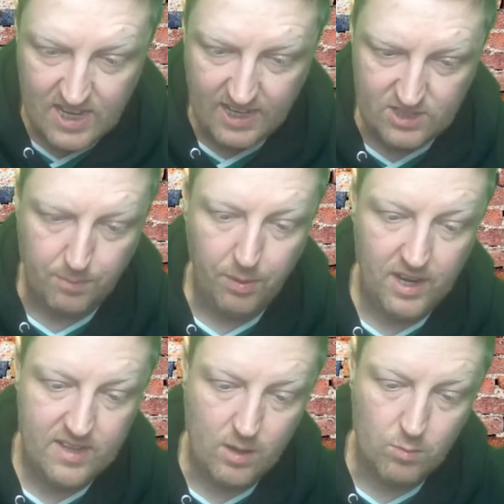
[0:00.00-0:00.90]
He's a
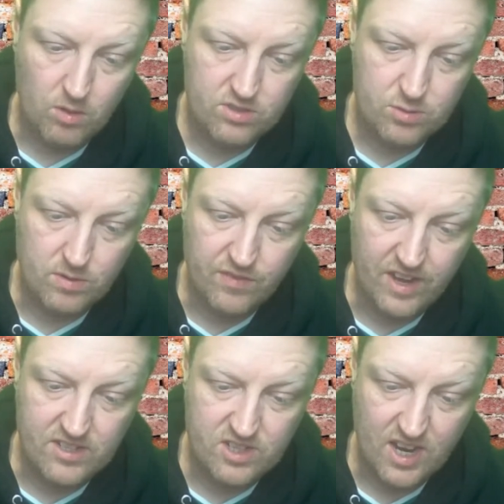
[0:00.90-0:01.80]
player that wants to
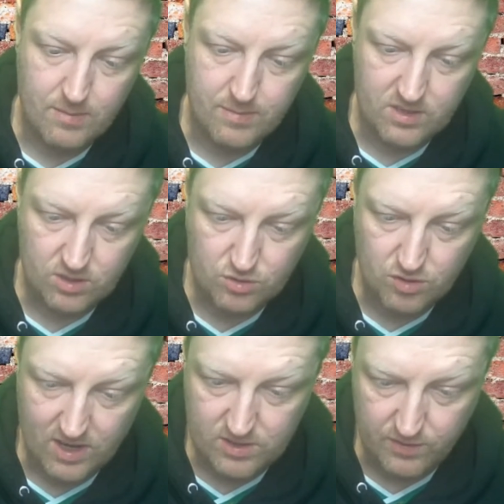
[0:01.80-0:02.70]
invest time into
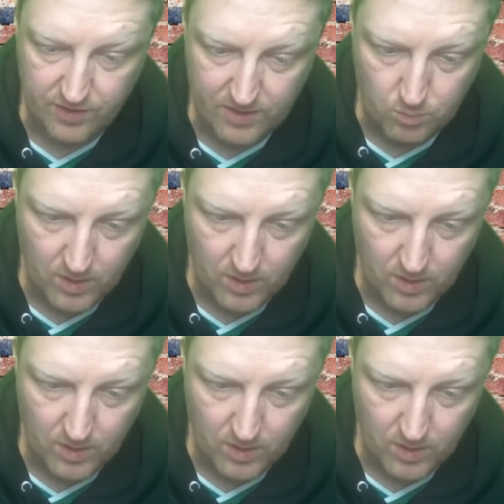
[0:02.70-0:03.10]
trying to find